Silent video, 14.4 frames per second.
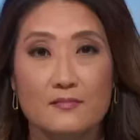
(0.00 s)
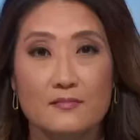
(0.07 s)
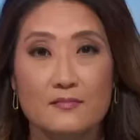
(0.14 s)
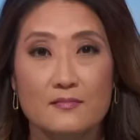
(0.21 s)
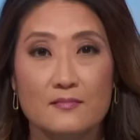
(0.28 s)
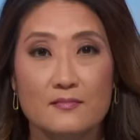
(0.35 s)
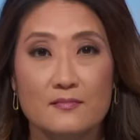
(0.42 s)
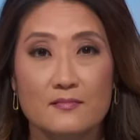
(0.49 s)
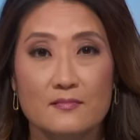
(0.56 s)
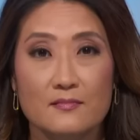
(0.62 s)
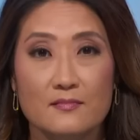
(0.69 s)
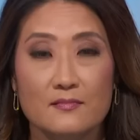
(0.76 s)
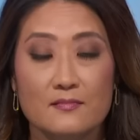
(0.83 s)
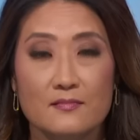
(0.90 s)

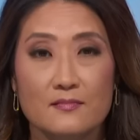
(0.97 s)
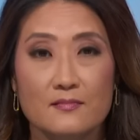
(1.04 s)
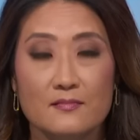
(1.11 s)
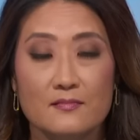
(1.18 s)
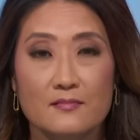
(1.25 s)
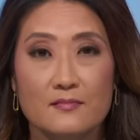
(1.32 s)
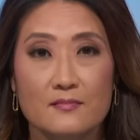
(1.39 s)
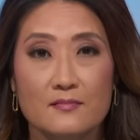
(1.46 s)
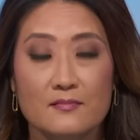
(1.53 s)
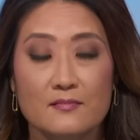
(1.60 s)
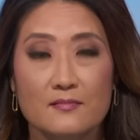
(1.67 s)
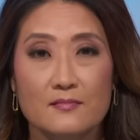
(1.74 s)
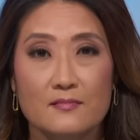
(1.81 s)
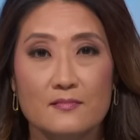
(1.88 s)

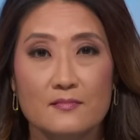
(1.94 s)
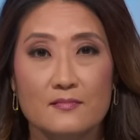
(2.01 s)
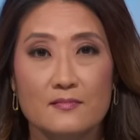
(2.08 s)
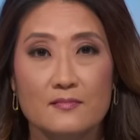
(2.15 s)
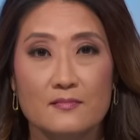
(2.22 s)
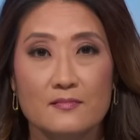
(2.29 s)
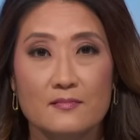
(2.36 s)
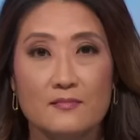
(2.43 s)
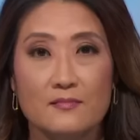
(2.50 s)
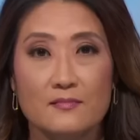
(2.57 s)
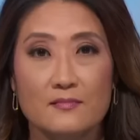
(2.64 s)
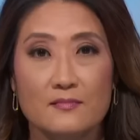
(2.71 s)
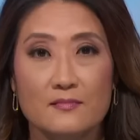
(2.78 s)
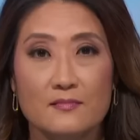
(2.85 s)

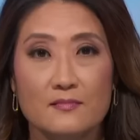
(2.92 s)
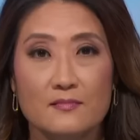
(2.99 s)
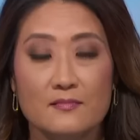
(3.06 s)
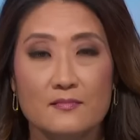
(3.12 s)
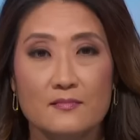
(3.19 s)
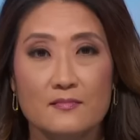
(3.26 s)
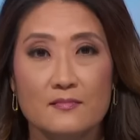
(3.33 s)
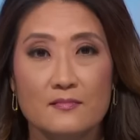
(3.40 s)
The person shown says nothing.